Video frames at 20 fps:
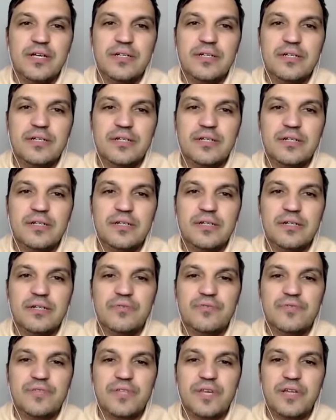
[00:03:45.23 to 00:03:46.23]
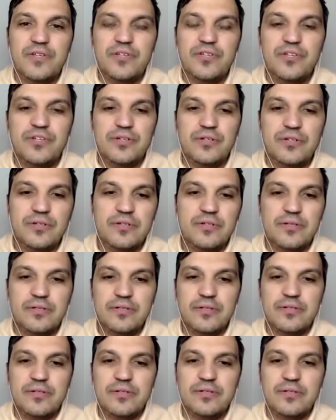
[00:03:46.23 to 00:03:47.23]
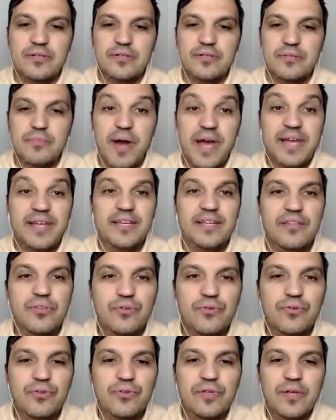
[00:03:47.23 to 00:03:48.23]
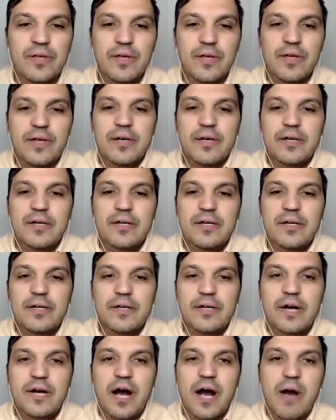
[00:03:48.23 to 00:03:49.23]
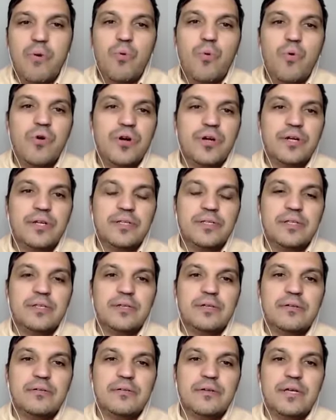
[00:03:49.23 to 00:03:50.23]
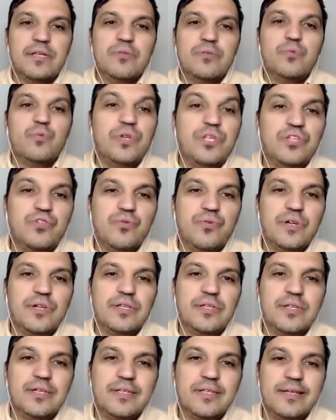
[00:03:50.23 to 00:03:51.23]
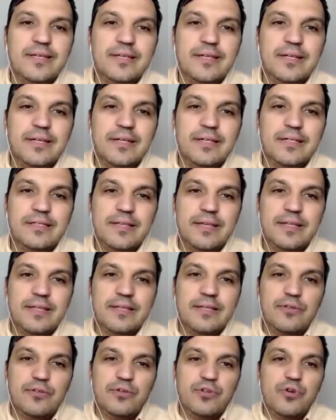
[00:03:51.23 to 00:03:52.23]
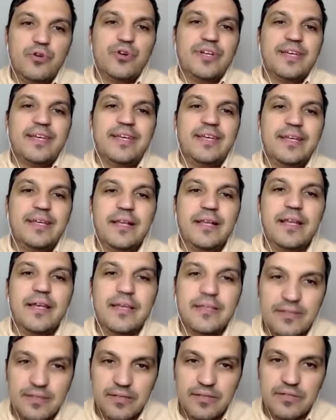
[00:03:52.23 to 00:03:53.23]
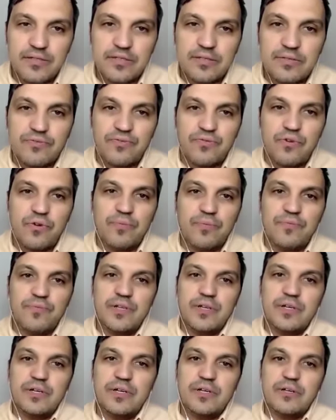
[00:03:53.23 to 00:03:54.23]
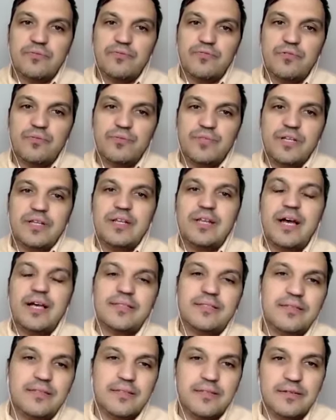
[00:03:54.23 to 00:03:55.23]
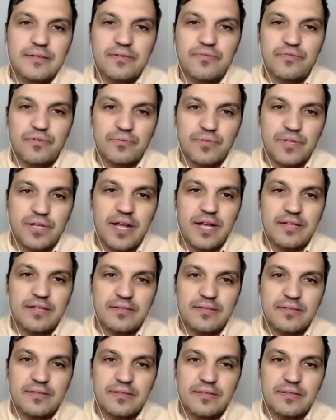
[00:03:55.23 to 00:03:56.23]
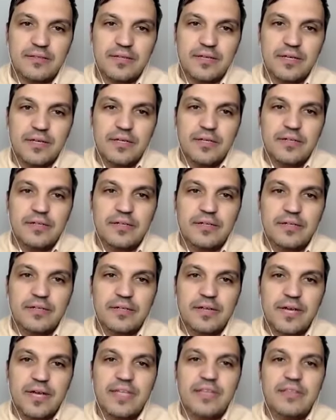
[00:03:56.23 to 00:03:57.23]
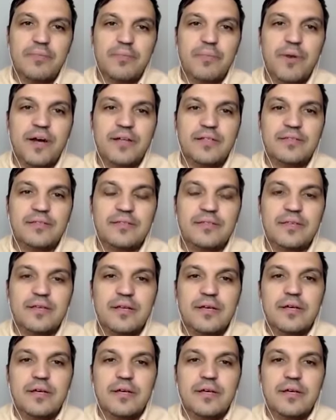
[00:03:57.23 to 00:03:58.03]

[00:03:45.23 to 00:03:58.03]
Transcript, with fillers: Uh, of such uh, uh, magnitude. how were and which were the, the, let's say your key lessons from the from the last from the last eight months?